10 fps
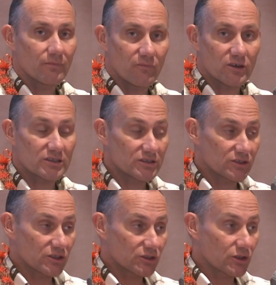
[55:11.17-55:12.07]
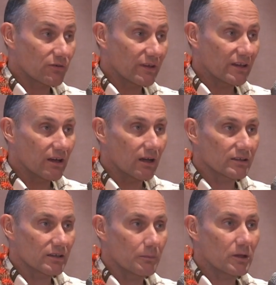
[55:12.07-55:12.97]
versus just serving it
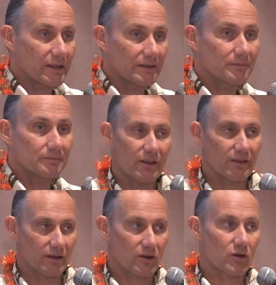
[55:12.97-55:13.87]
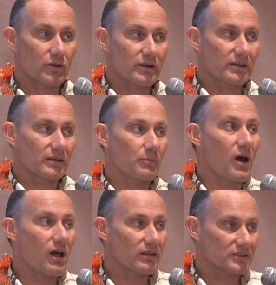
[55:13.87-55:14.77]
onto the plate. The current
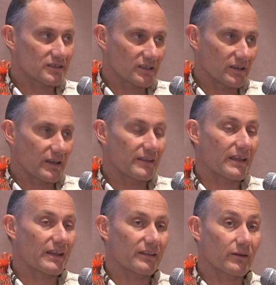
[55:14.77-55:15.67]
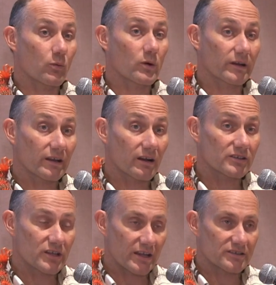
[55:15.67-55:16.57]
policy, and that they're working on
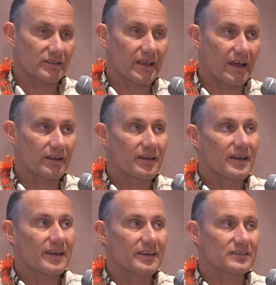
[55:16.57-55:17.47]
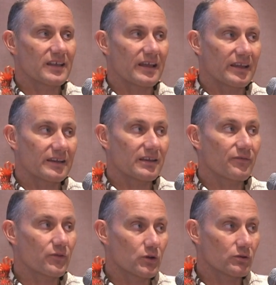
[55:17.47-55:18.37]
changing that, is that any
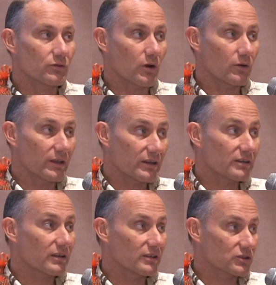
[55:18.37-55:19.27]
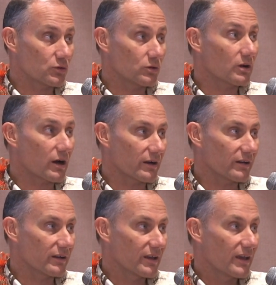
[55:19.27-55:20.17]
food grown in a school
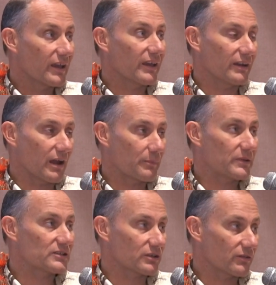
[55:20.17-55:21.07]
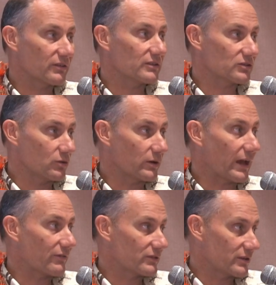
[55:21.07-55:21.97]
garden cannot be served in the school
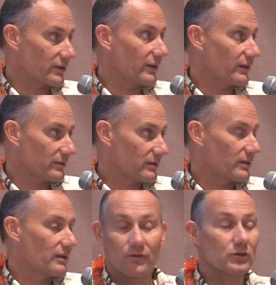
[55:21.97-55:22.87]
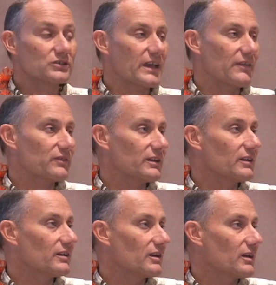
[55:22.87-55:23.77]
cafeteria. Food
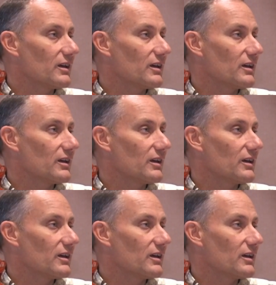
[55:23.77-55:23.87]
safety